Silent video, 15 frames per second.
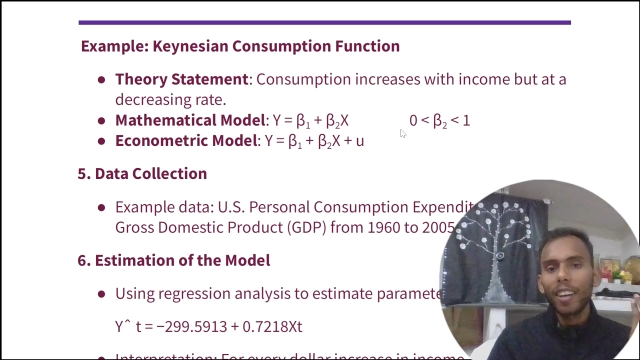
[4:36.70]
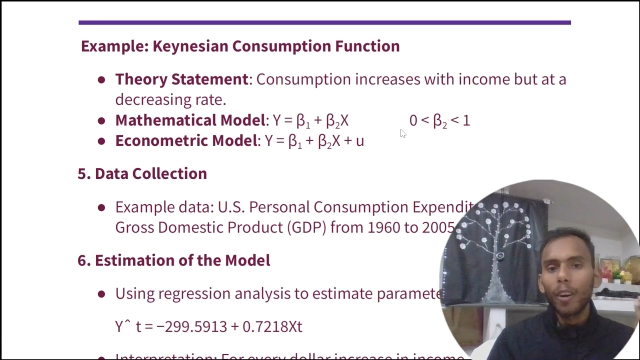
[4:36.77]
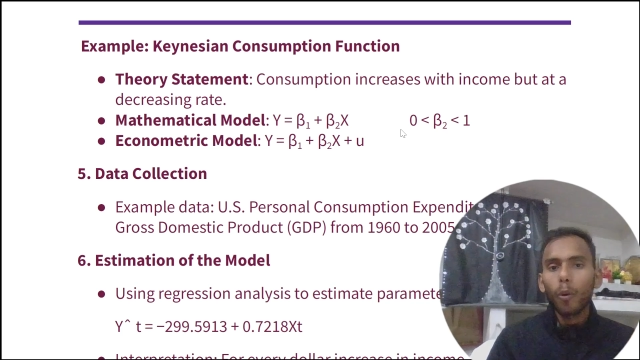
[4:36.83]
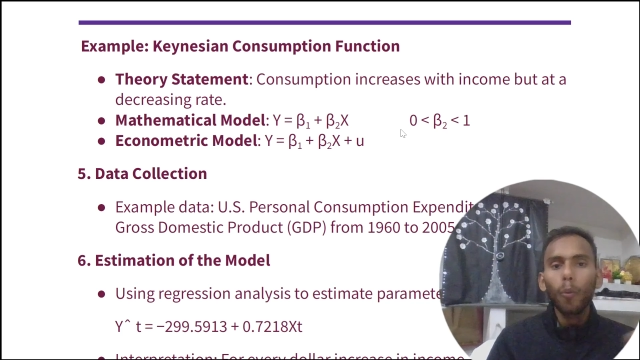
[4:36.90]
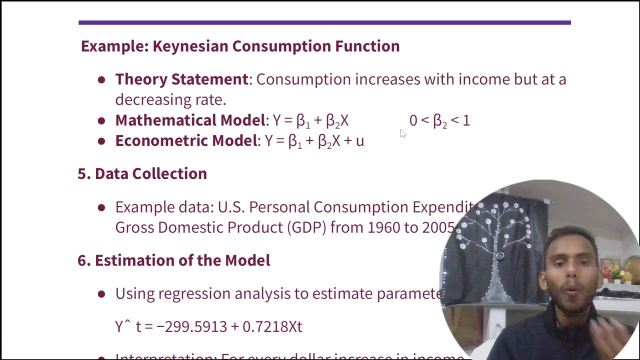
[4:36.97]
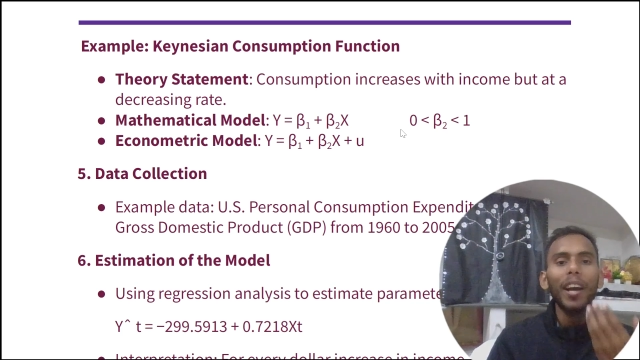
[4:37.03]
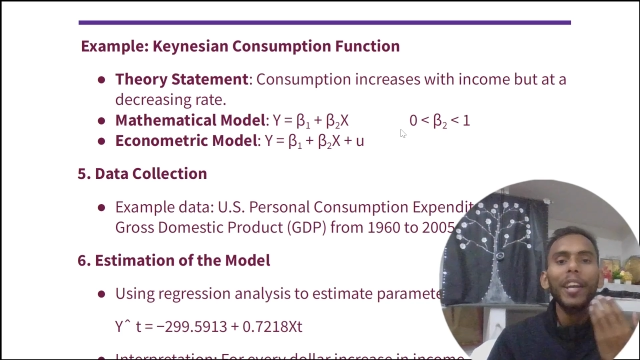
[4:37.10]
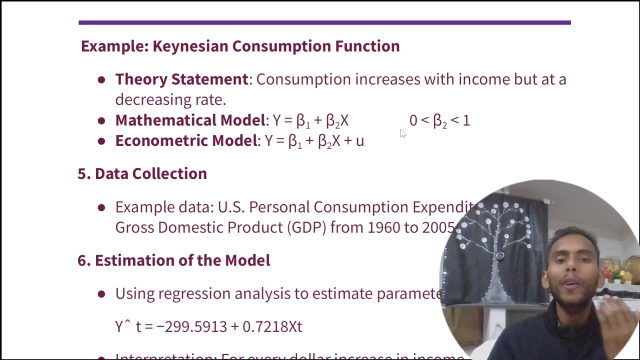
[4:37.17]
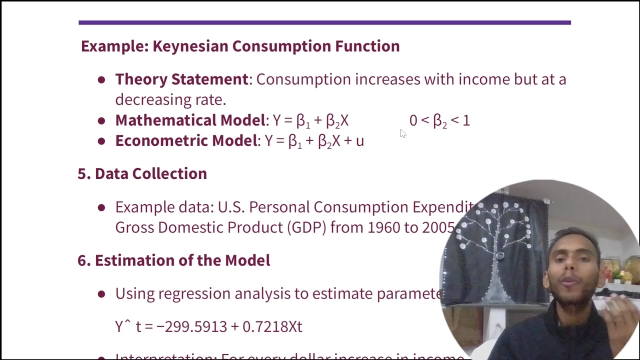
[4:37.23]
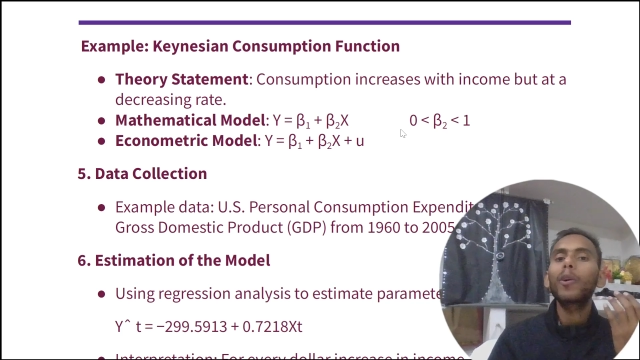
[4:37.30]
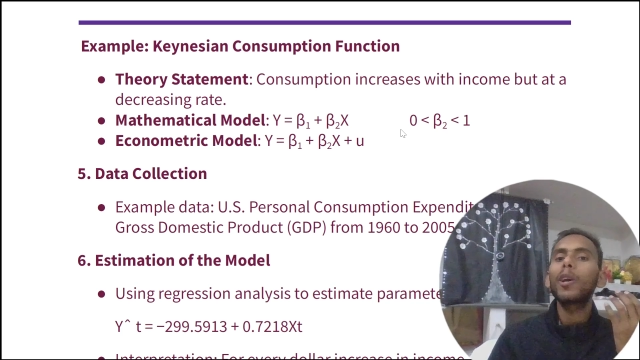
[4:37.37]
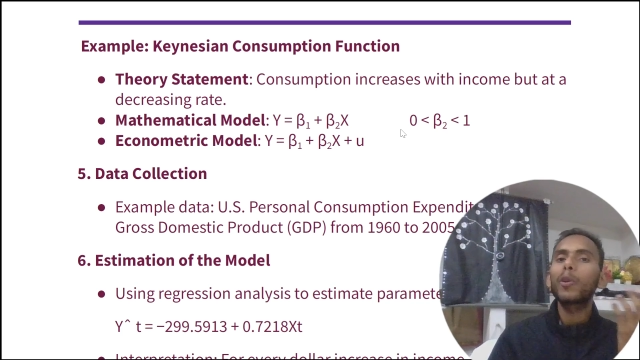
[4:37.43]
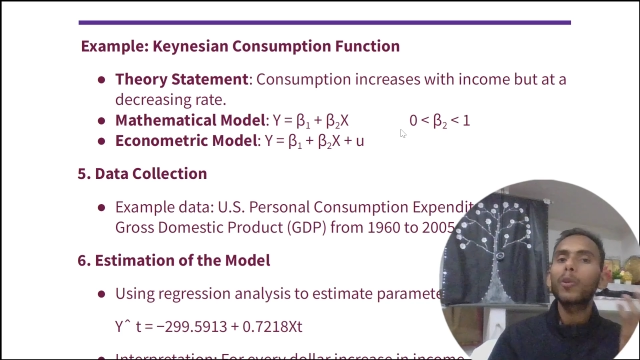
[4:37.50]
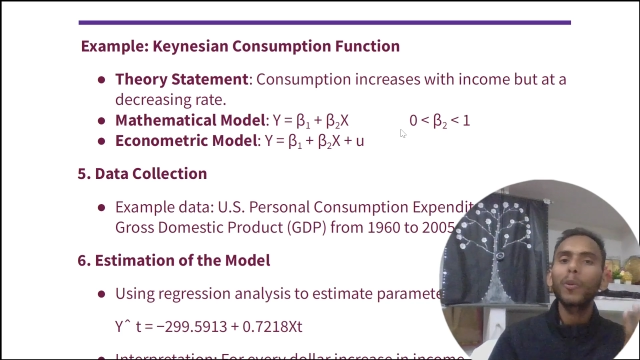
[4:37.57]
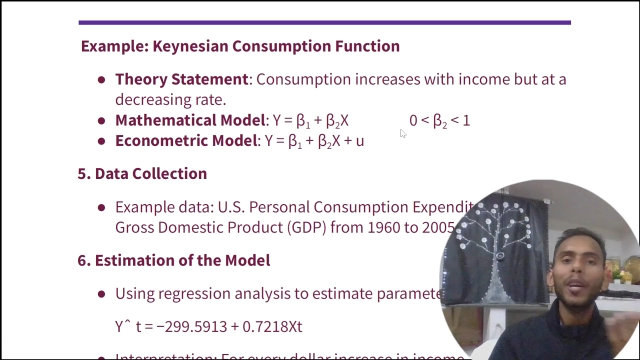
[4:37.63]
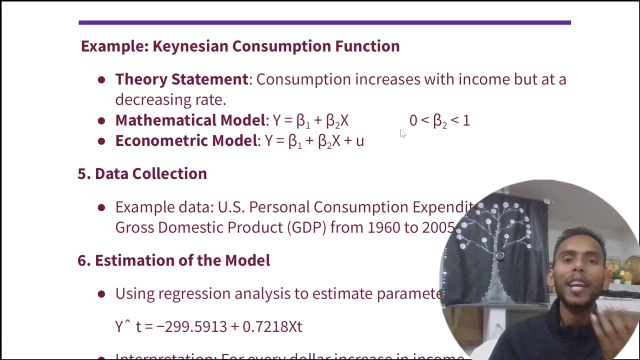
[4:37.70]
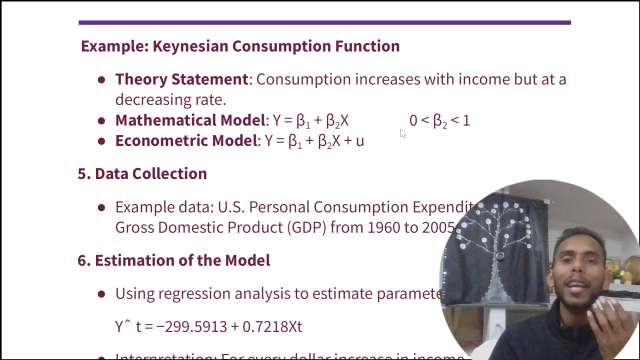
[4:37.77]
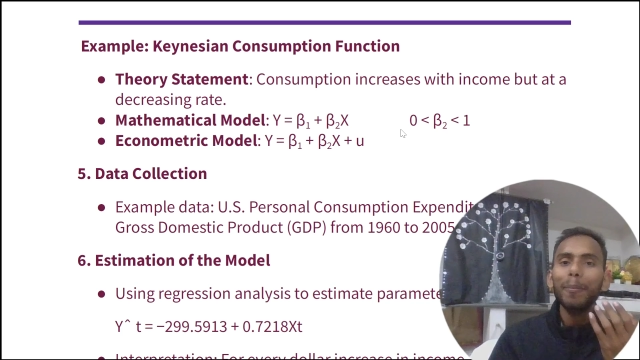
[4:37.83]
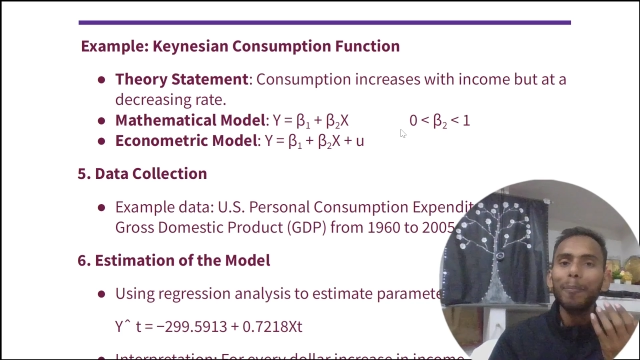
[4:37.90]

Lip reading: y equal to a